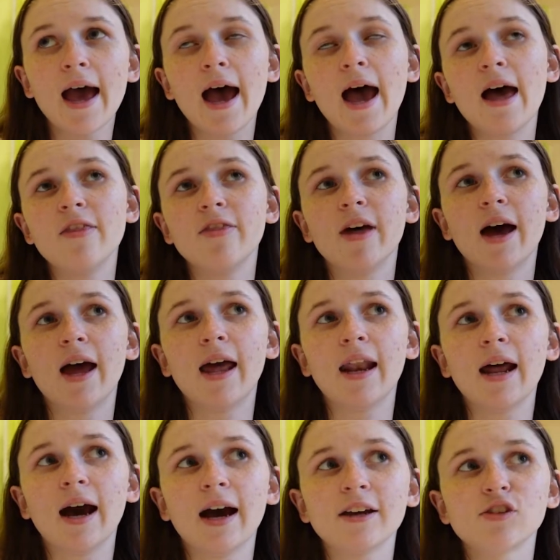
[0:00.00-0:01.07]
and then
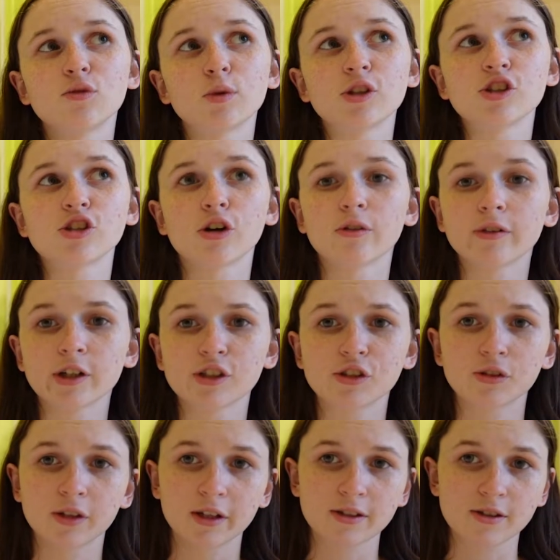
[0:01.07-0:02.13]
I switched over
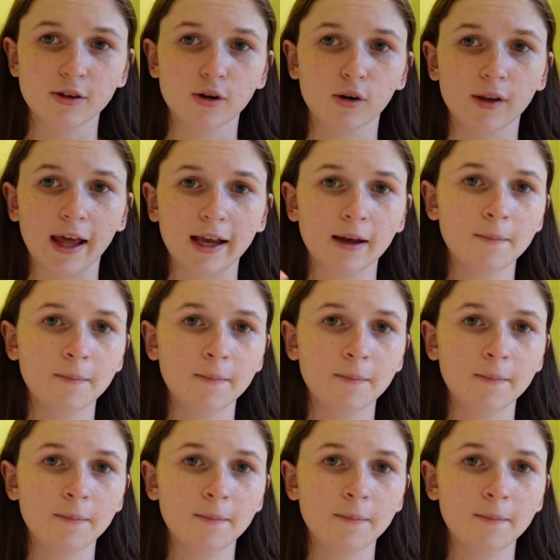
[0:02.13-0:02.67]
to this little